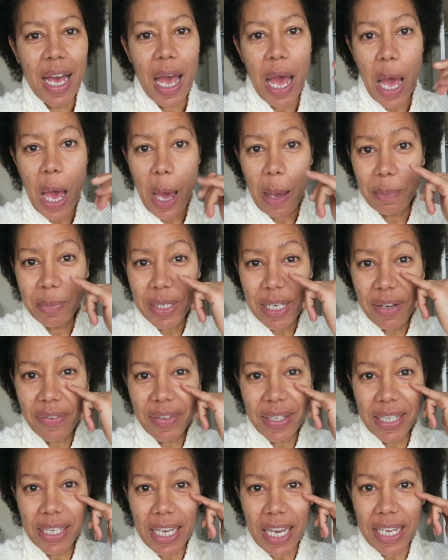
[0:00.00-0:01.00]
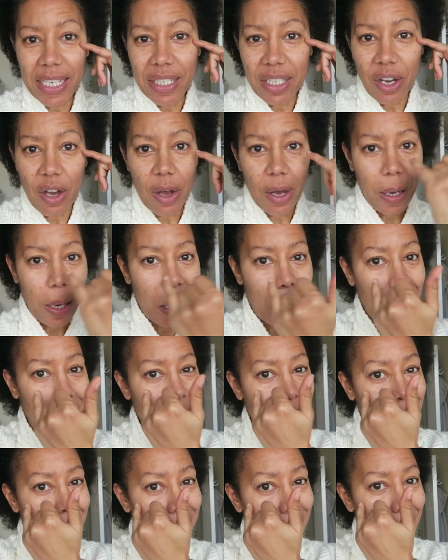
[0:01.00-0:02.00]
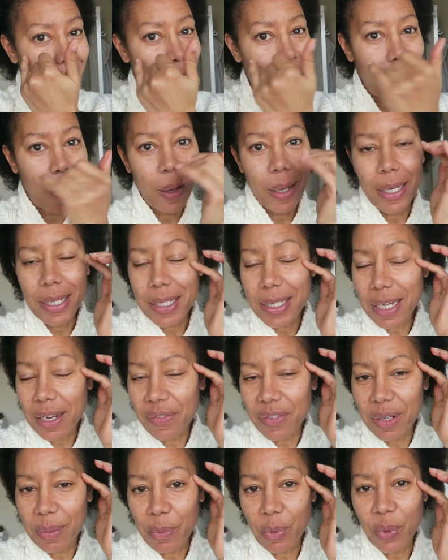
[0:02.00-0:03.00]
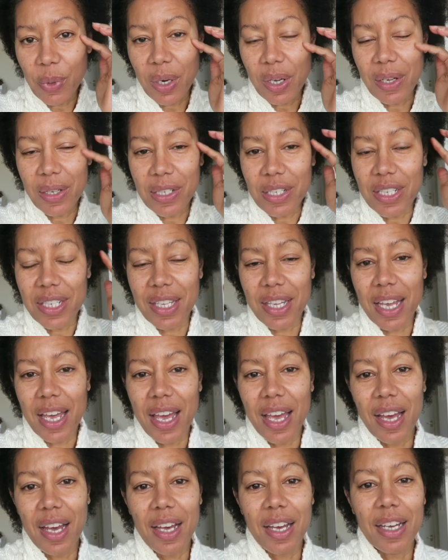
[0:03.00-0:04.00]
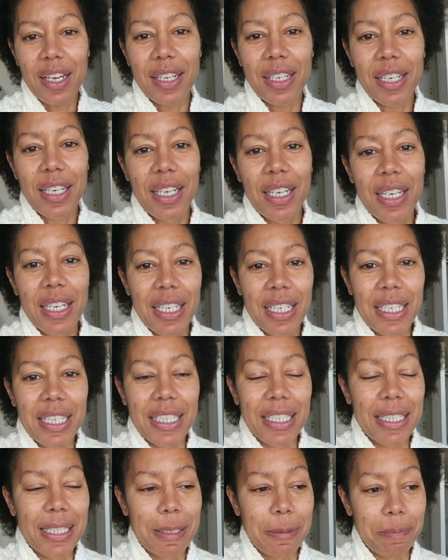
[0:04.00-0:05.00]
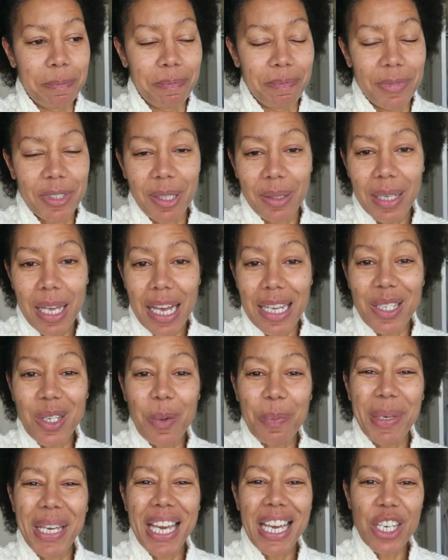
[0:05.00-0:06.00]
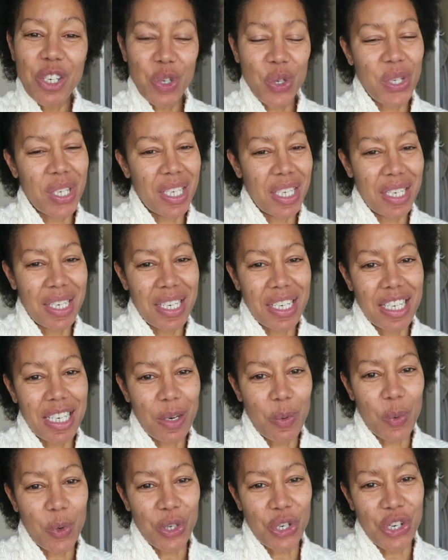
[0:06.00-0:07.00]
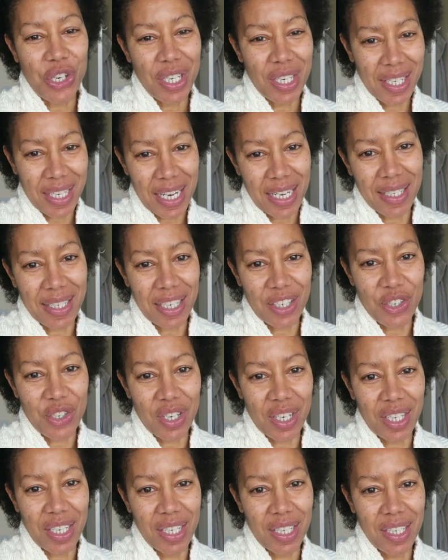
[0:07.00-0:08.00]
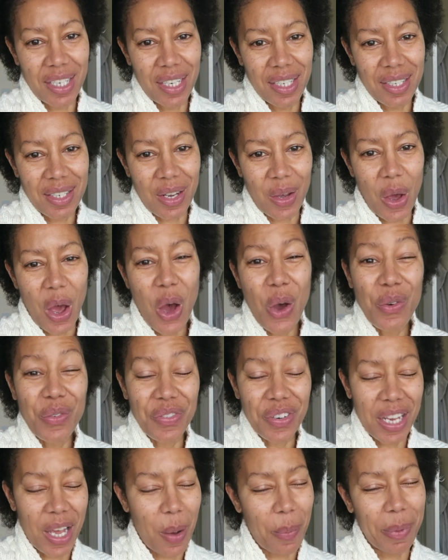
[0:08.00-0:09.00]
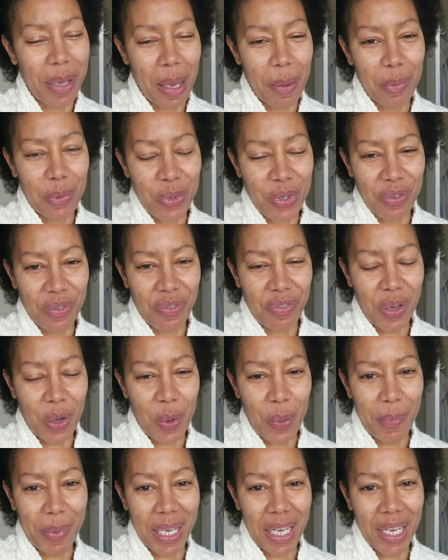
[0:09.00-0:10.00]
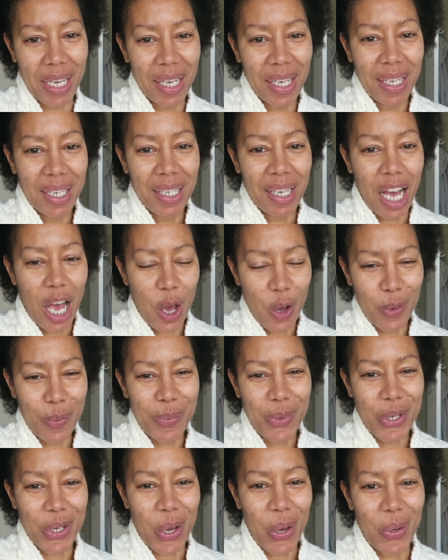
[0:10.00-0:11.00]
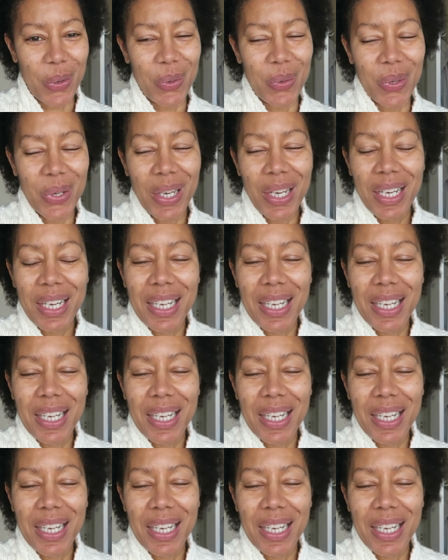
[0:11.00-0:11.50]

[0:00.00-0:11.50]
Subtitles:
Definitely getting darker under the eyes, definitely more lines there. So it'll be interesting to see what she says actually. So hopefully I'll be able to film it. I hope so.